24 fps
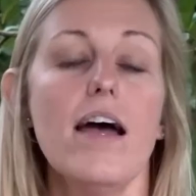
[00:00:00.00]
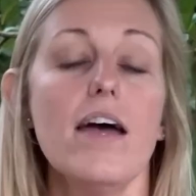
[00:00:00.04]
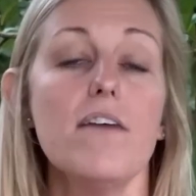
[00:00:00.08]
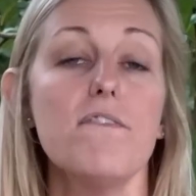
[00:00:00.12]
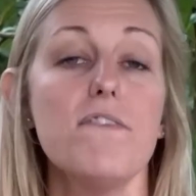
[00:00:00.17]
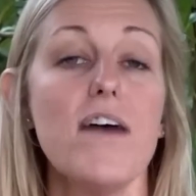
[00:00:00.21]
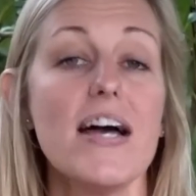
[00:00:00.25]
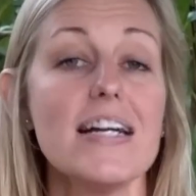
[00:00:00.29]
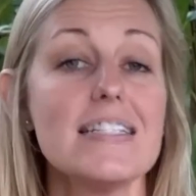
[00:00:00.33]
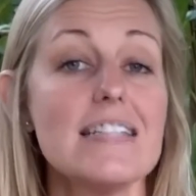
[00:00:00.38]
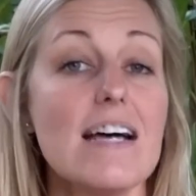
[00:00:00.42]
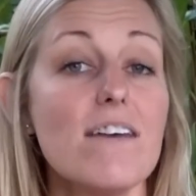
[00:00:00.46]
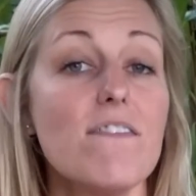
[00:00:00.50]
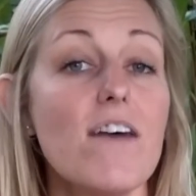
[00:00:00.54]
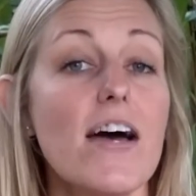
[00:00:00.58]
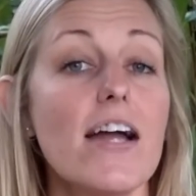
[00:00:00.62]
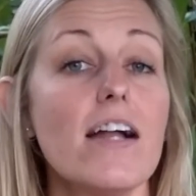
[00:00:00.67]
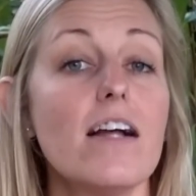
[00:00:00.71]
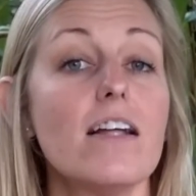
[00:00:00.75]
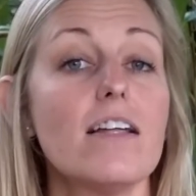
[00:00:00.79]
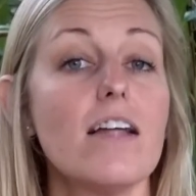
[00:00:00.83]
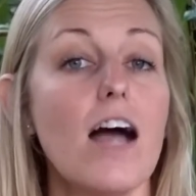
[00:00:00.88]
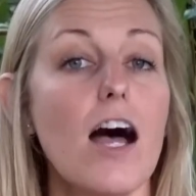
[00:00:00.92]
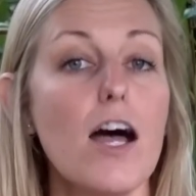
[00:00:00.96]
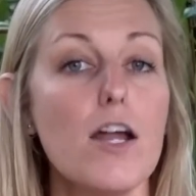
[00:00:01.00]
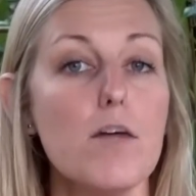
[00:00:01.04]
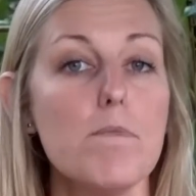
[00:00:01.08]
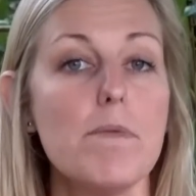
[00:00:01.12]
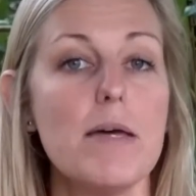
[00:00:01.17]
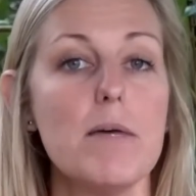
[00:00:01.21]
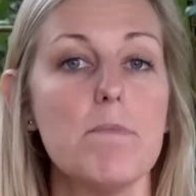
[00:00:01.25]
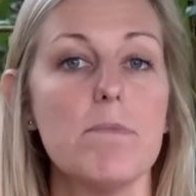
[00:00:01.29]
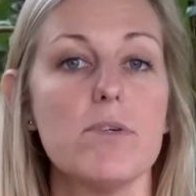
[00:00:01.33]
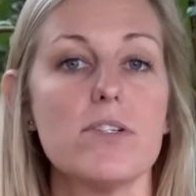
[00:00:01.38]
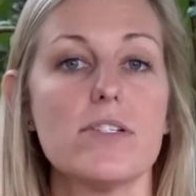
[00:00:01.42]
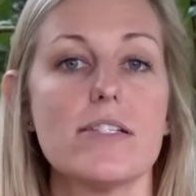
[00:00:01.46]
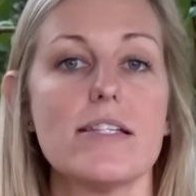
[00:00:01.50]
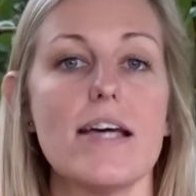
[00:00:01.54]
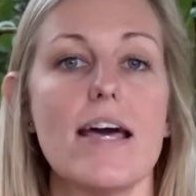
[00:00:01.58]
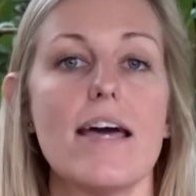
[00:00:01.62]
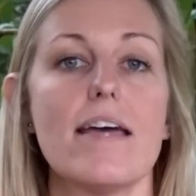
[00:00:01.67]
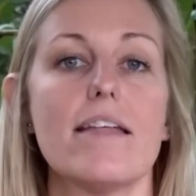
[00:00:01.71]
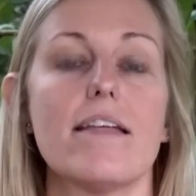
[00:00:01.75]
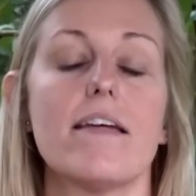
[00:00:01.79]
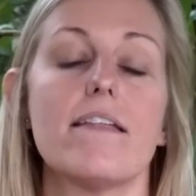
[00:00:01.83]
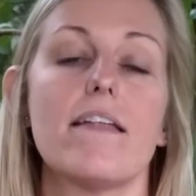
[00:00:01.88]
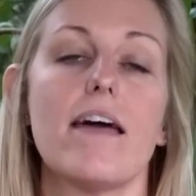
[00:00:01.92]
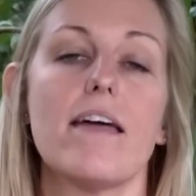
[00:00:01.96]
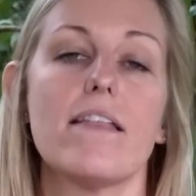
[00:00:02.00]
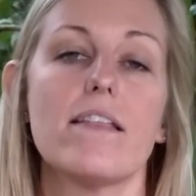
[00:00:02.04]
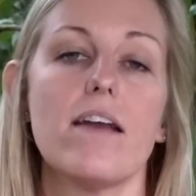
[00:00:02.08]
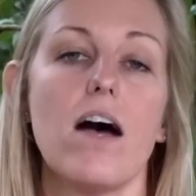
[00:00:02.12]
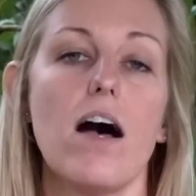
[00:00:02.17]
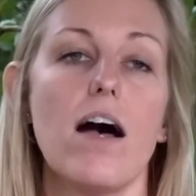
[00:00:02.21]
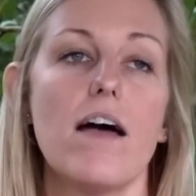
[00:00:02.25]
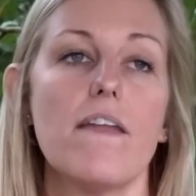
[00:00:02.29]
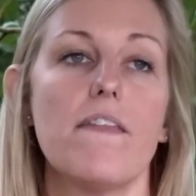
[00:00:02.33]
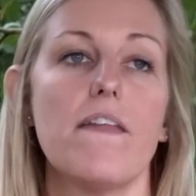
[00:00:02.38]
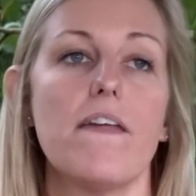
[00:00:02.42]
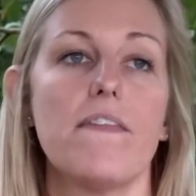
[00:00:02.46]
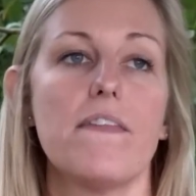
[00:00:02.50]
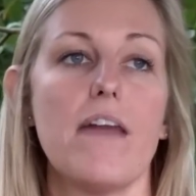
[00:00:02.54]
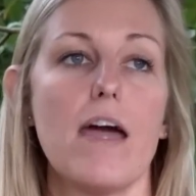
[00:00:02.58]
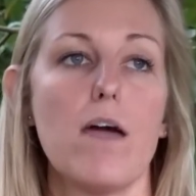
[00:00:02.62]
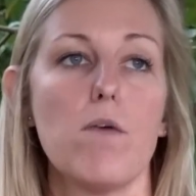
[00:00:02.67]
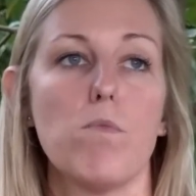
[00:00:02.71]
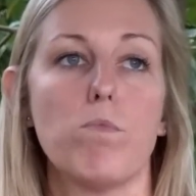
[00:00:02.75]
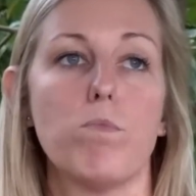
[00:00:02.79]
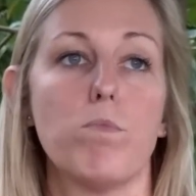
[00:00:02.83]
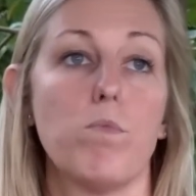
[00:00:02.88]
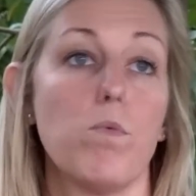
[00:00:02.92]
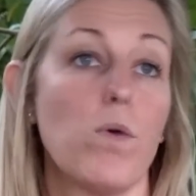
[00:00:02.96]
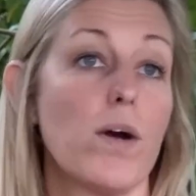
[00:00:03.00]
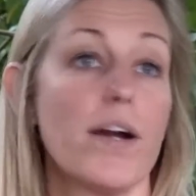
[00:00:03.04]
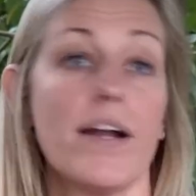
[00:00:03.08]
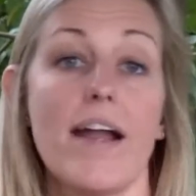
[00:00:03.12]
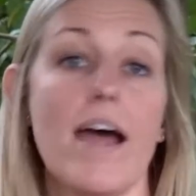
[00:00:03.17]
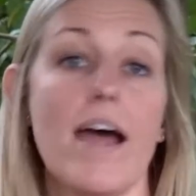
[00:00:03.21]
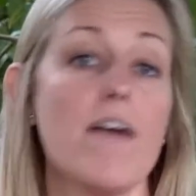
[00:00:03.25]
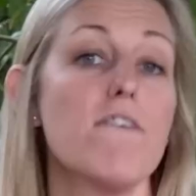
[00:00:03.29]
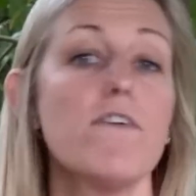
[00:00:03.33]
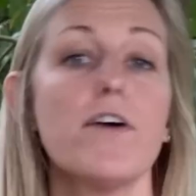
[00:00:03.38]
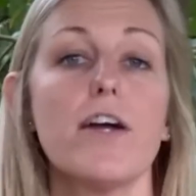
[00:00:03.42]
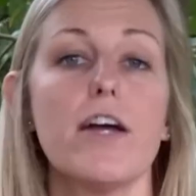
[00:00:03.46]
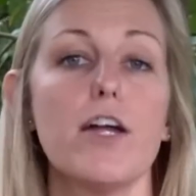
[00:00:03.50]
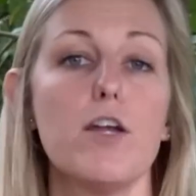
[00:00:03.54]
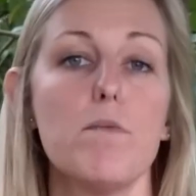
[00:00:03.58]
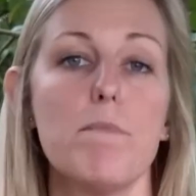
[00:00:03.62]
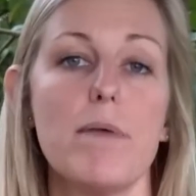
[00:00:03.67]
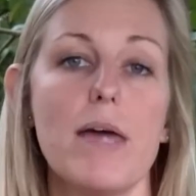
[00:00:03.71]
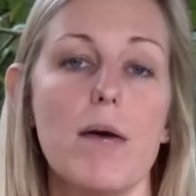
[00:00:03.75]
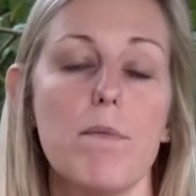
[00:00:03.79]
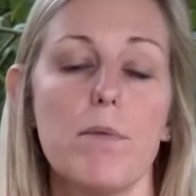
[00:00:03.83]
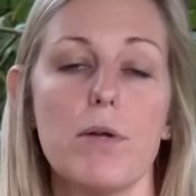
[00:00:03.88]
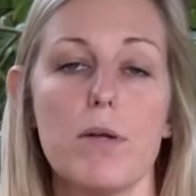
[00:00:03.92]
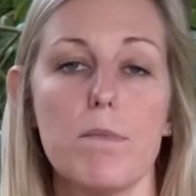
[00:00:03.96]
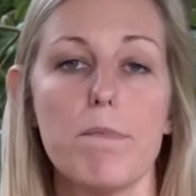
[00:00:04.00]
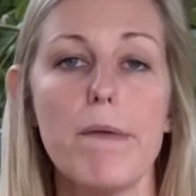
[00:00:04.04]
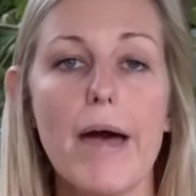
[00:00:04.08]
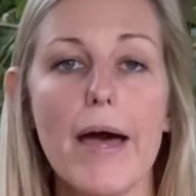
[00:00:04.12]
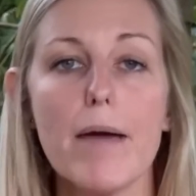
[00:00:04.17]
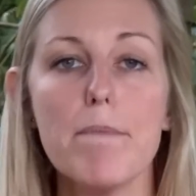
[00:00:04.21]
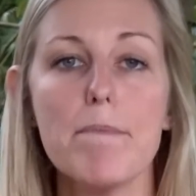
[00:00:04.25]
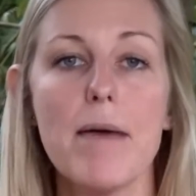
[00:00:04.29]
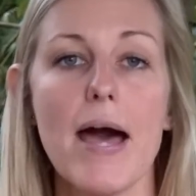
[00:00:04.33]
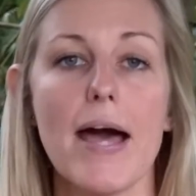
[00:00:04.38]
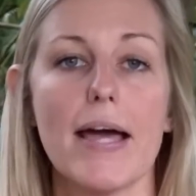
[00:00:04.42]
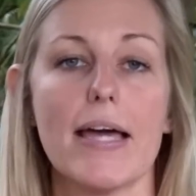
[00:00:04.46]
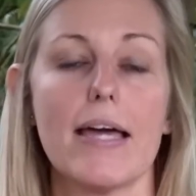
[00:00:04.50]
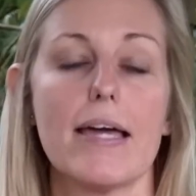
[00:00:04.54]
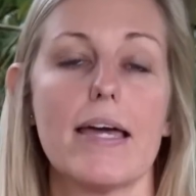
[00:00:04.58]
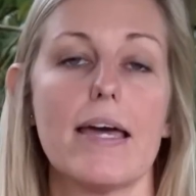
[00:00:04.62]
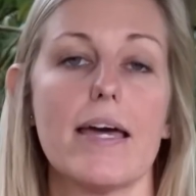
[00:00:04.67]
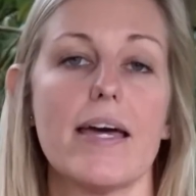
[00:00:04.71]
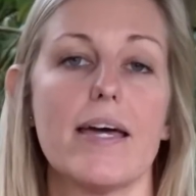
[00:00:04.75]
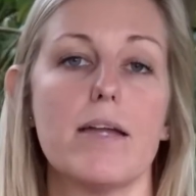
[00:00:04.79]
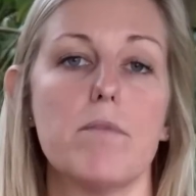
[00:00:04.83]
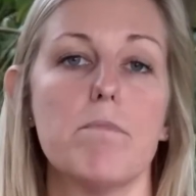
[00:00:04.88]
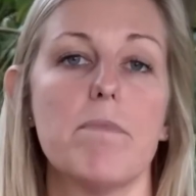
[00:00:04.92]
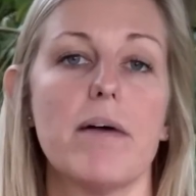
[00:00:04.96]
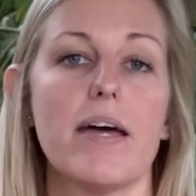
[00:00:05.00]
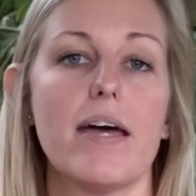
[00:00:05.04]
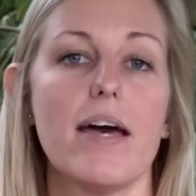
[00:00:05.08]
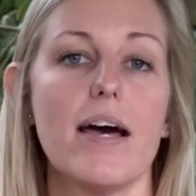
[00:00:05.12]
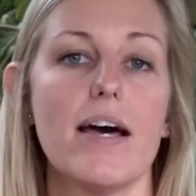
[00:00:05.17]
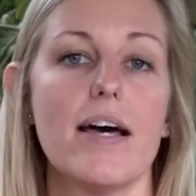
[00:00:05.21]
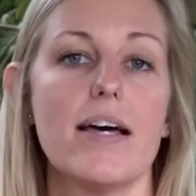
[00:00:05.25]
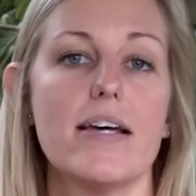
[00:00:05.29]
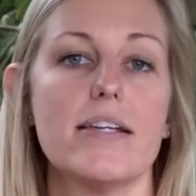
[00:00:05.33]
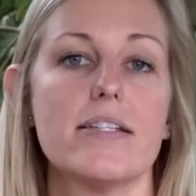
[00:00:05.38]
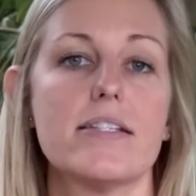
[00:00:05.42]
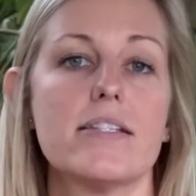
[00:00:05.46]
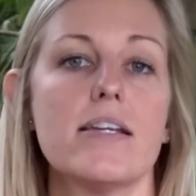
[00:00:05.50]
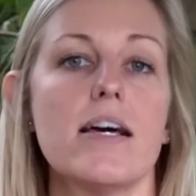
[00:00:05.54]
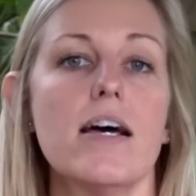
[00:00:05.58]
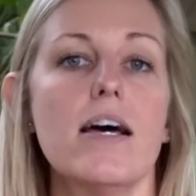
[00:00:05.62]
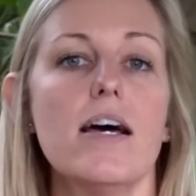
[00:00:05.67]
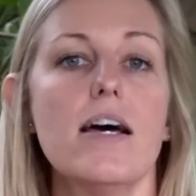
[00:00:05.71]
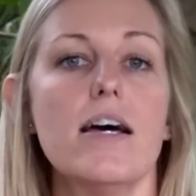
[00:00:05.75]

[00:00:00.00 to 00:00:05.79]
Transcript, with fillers: In fact, I've had a lot of people say that they thought that they were never going to be able to backpack again because